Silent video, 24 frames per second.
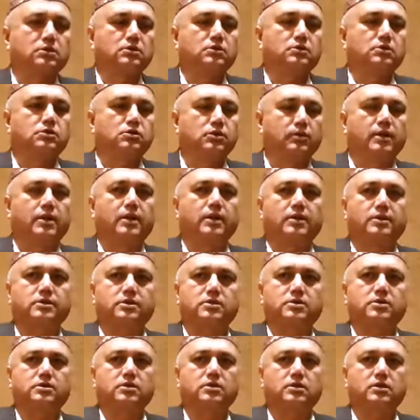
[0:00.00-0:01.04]
2
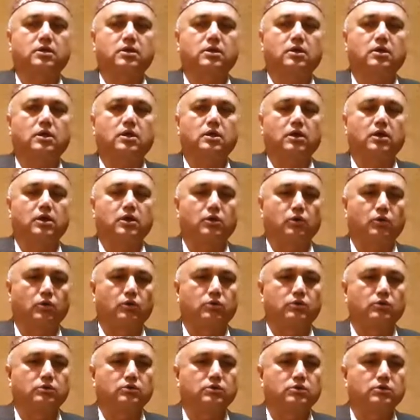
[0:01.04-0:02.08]
years
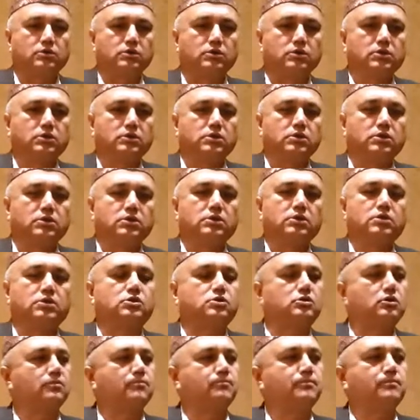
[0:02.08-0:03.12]
ago, he
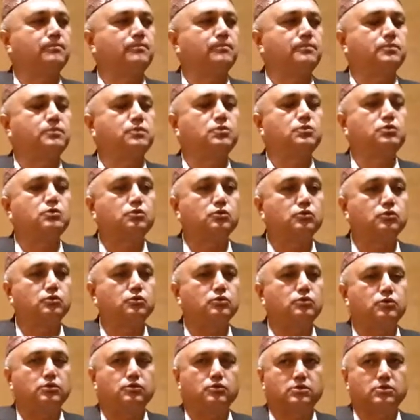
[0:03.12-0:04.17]
stopped to
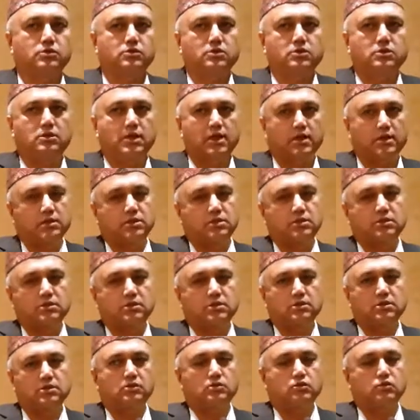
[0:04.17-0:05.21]
use that
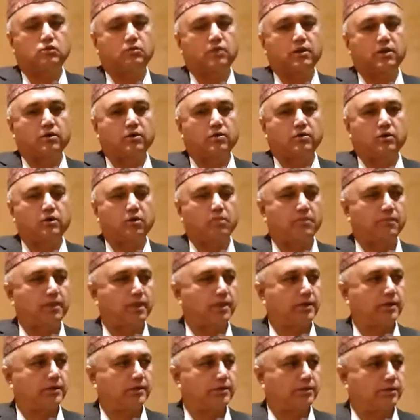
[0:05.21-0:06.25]
tobacco
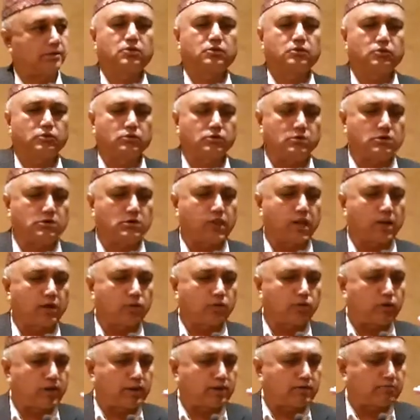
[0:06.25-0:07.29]
compliance. So that
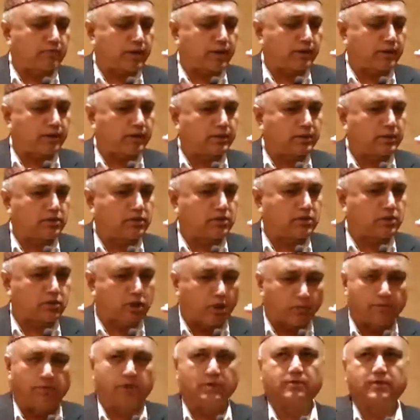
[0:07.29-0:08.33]
was my
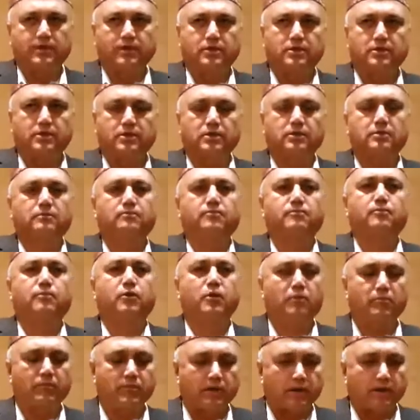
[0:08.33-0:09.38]
commitment in
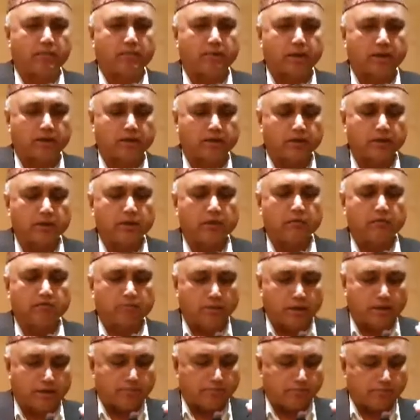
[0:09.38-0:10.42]
from very
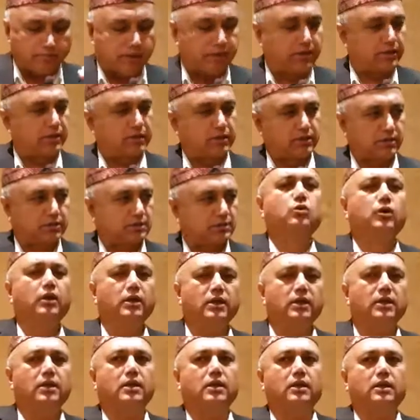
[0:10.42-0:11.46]
my beginning.
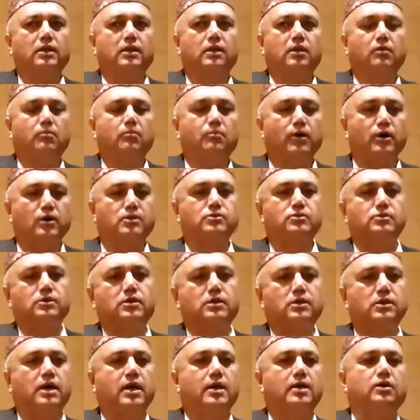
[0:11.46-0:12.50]
When
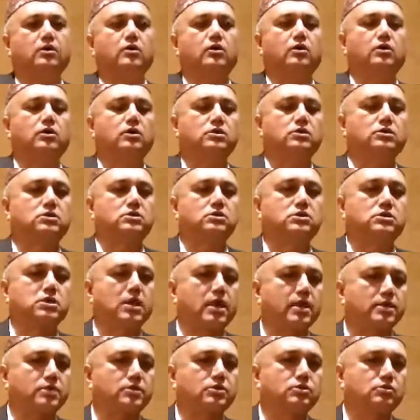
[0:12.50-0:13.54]
fortunately I got
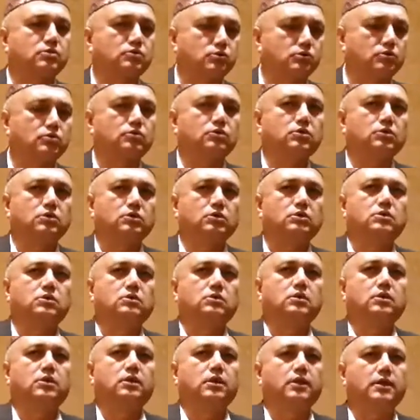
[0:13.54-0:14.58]
chance to
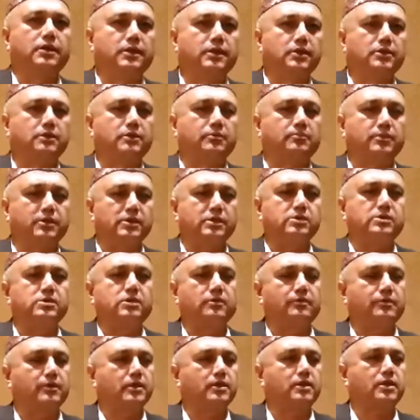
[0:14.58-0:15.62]
lead the Ministry
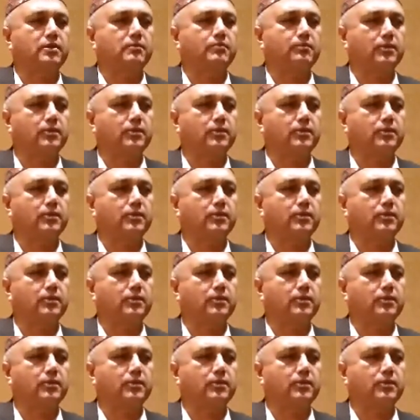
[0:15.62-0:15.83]
of Health and